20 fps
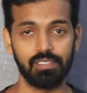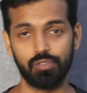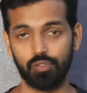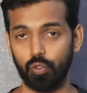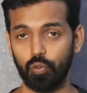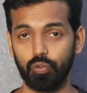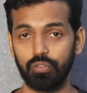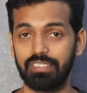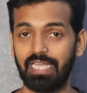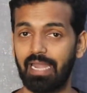
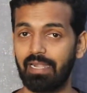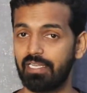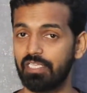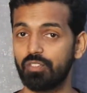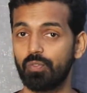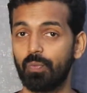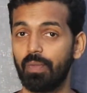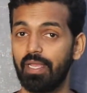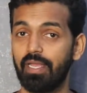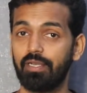so that
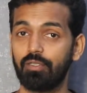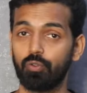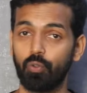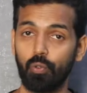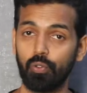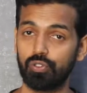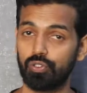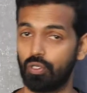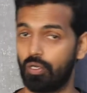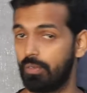is where
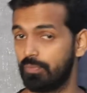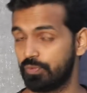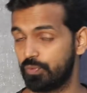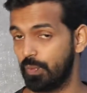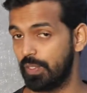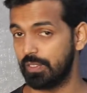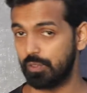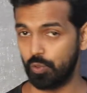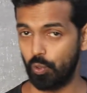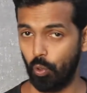those ROMs
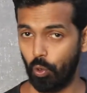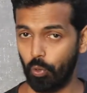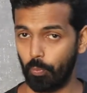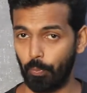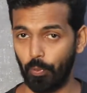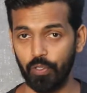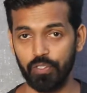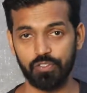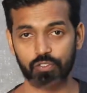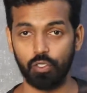will score
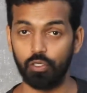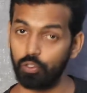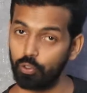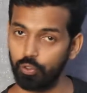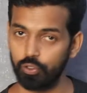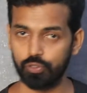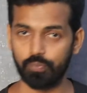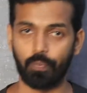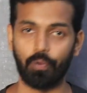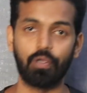points or
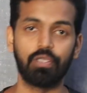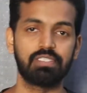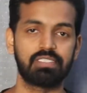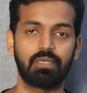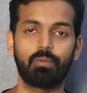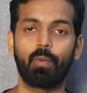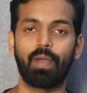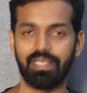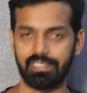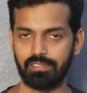lose points
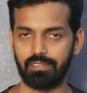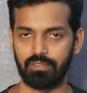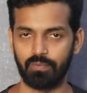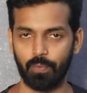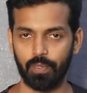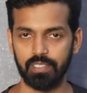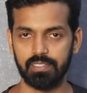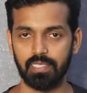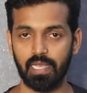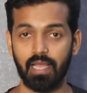and vice
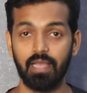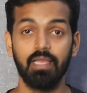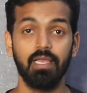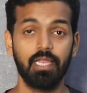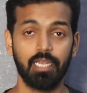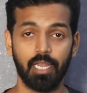versa.